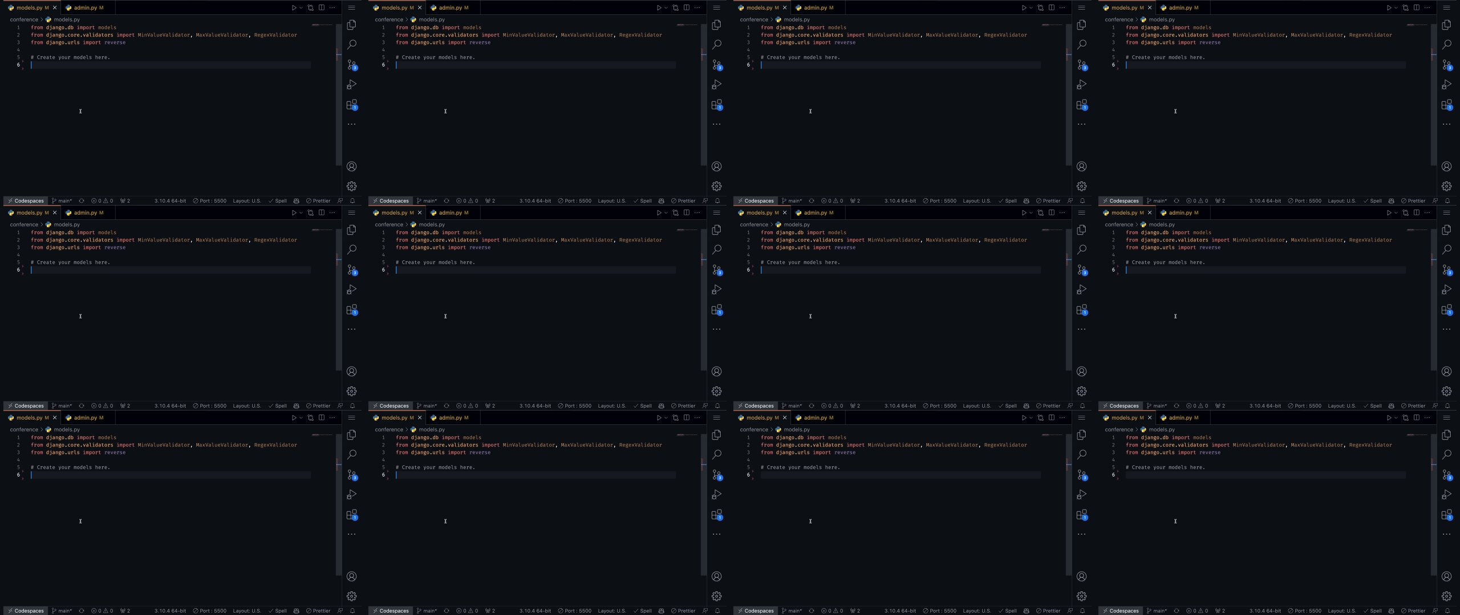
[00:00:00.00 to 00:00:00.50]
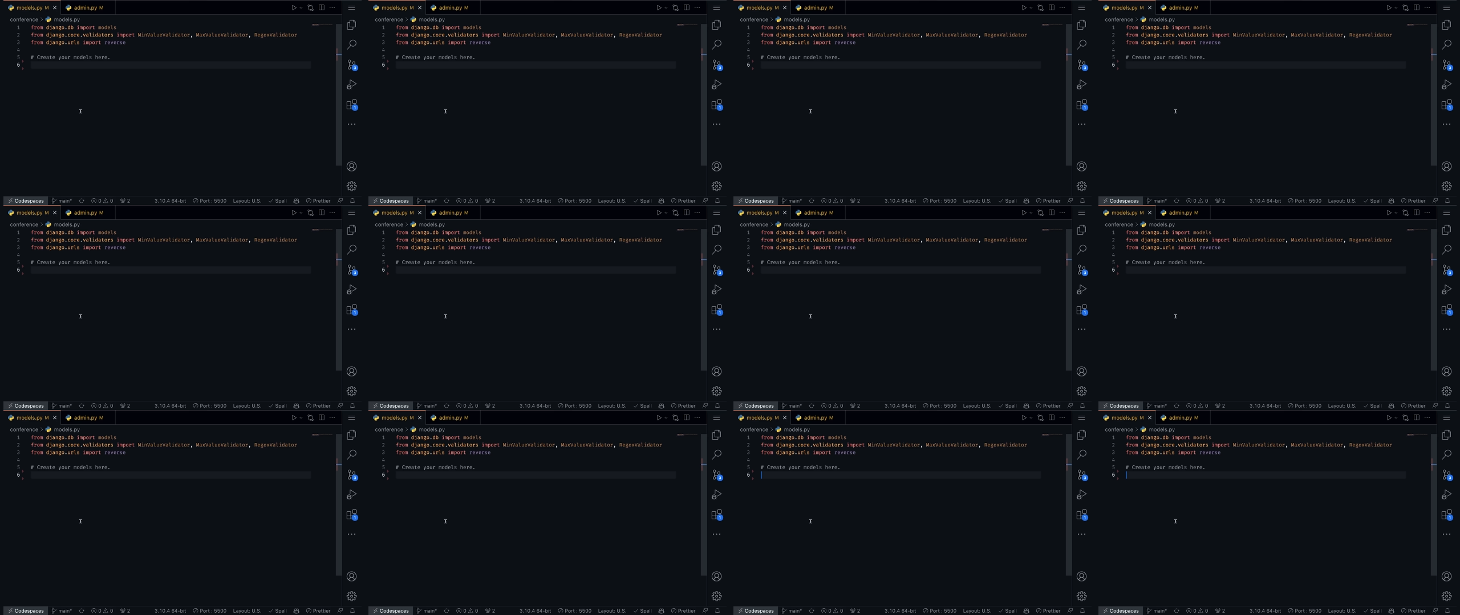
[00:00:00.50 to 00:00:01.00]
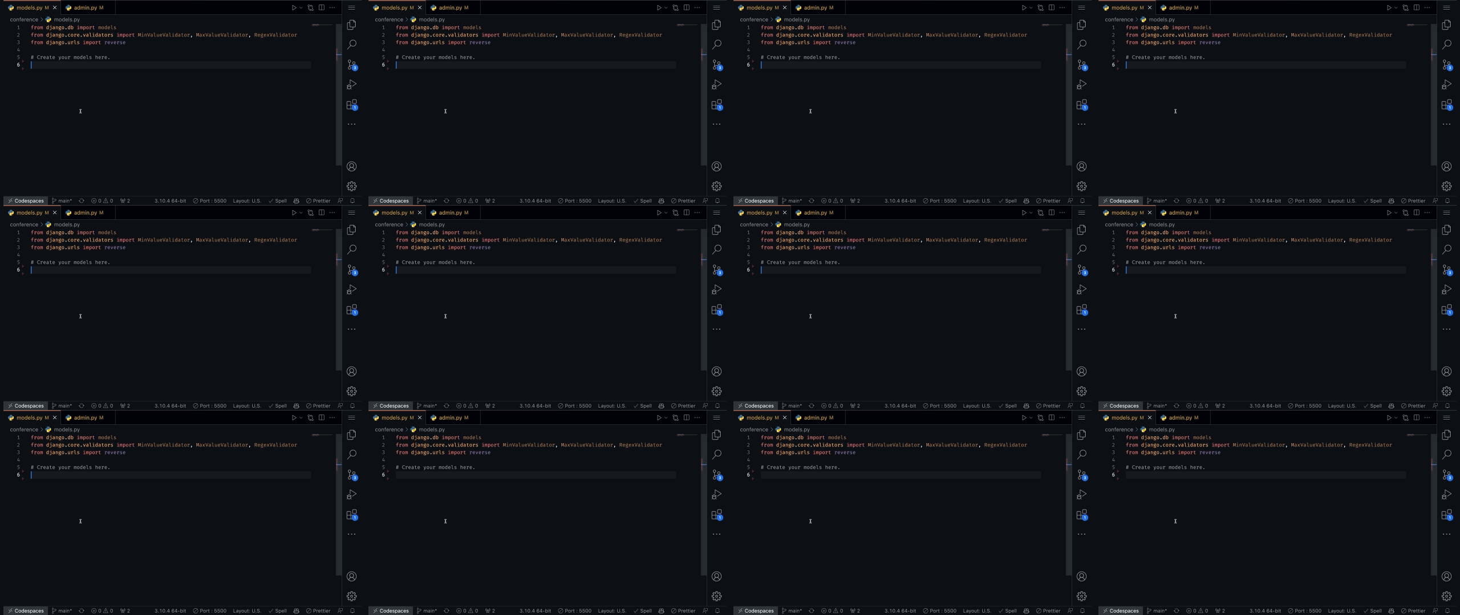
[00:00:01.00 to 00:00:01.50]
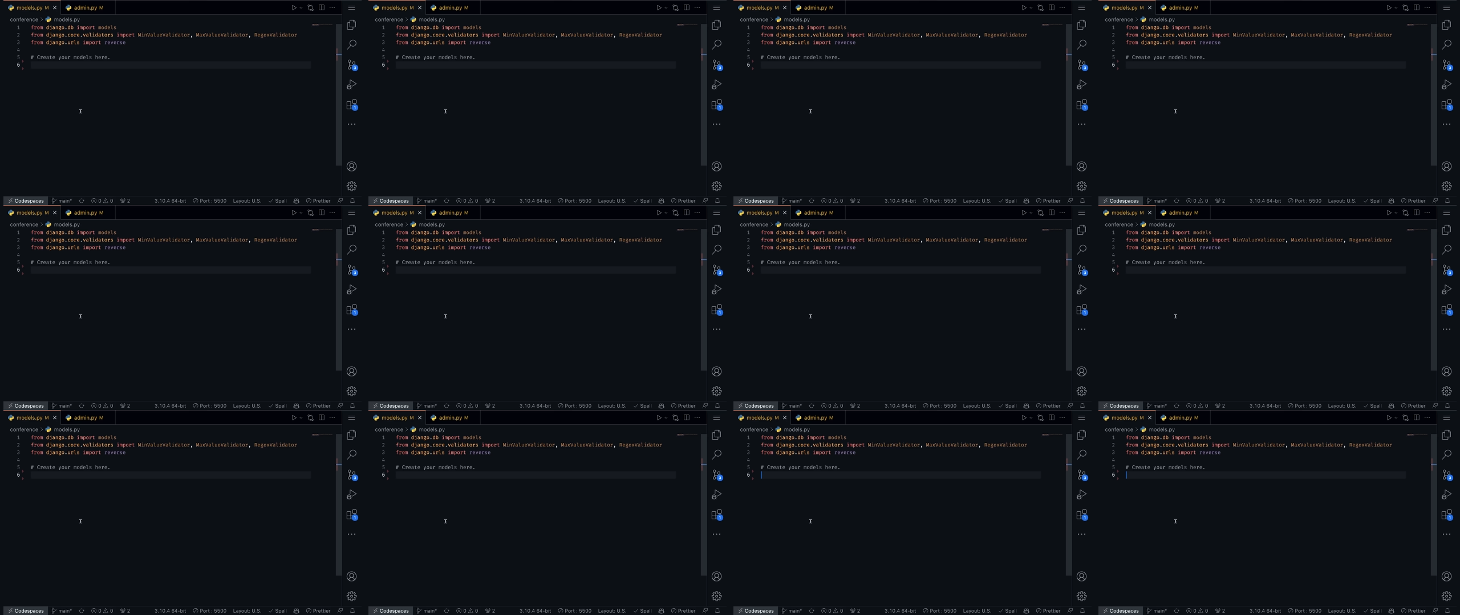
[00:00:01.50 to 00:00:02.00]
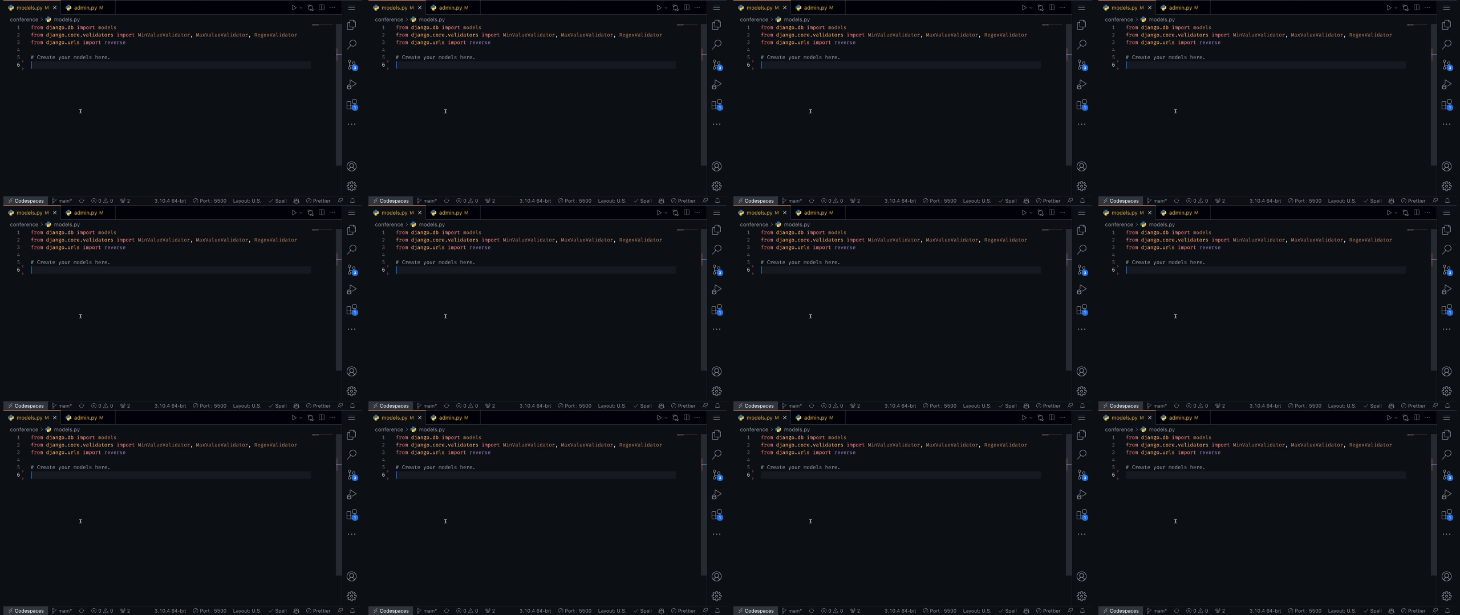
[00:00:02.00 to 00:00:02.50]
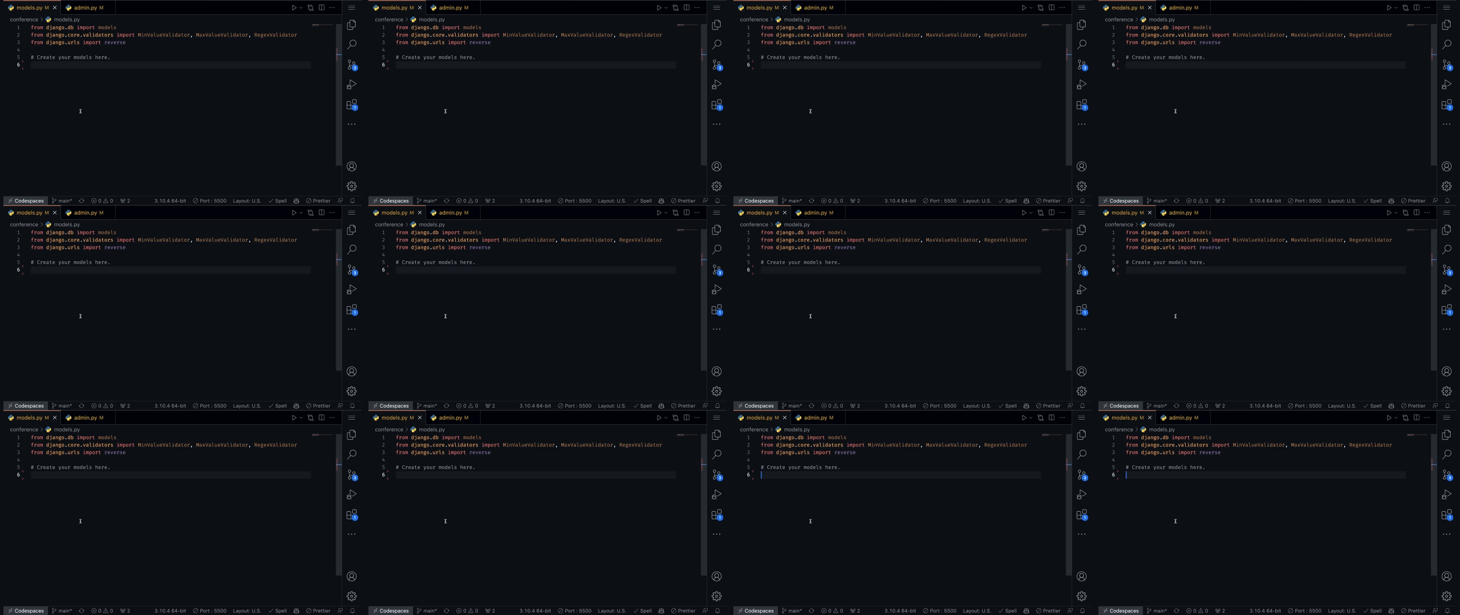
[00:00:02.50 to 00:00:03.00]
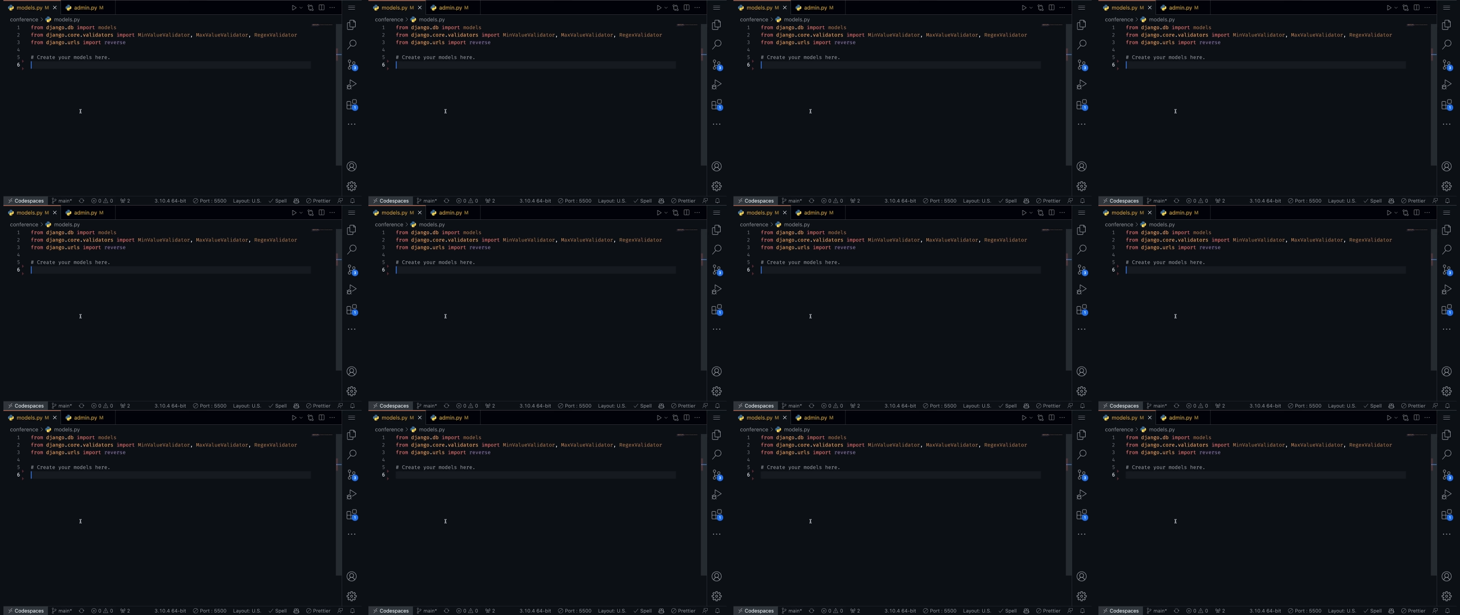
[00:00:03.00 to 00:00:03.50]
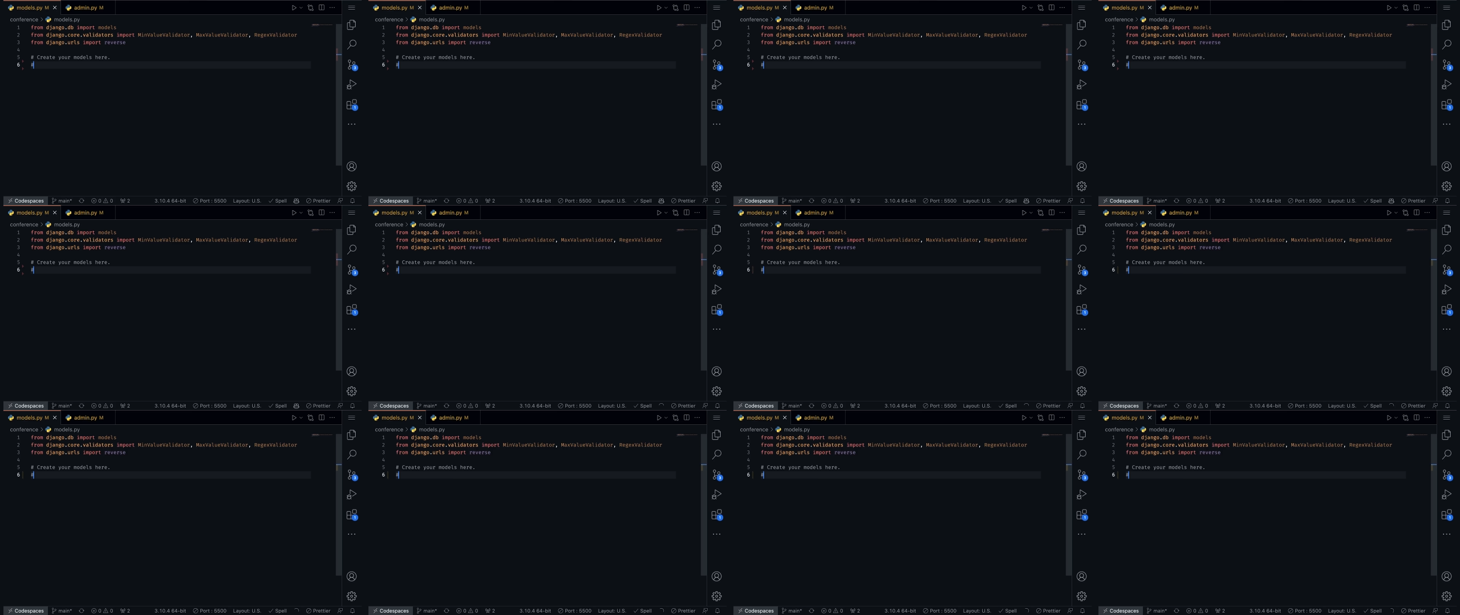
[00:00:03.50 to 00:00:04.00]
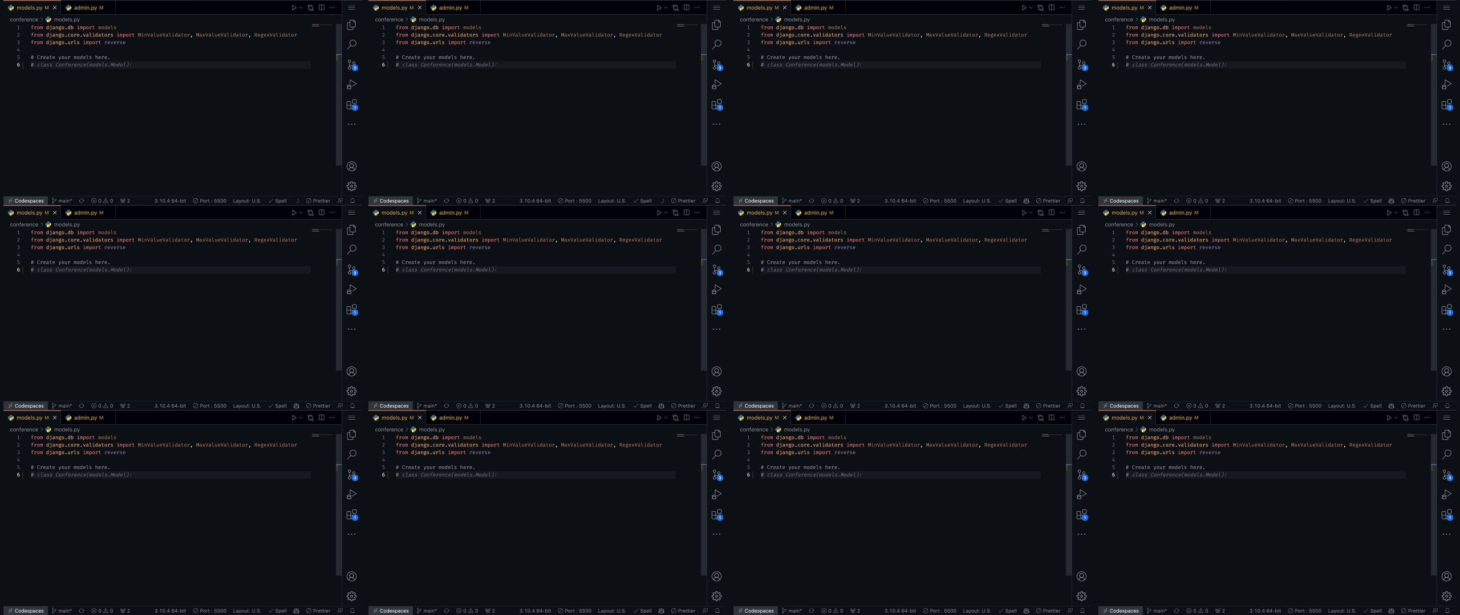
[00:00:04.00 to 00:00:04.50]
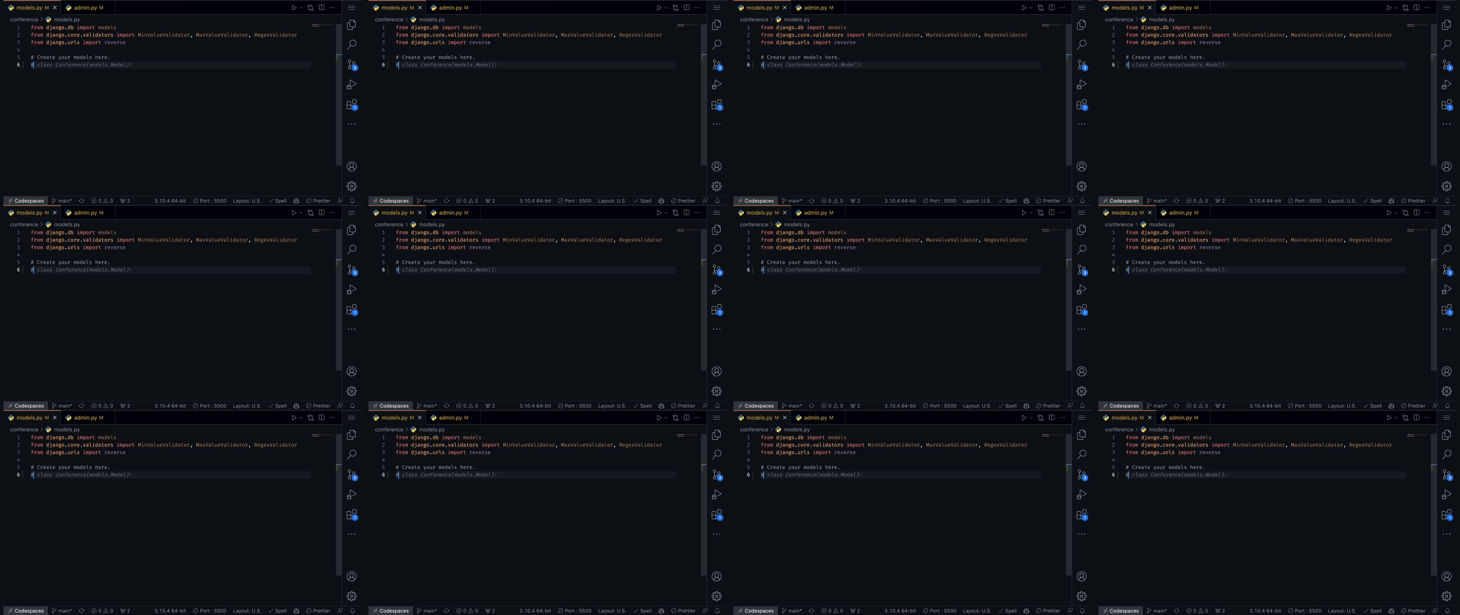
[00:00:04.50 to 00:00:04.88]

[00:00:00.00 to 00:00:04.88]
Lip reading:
[unreadable: no face in view]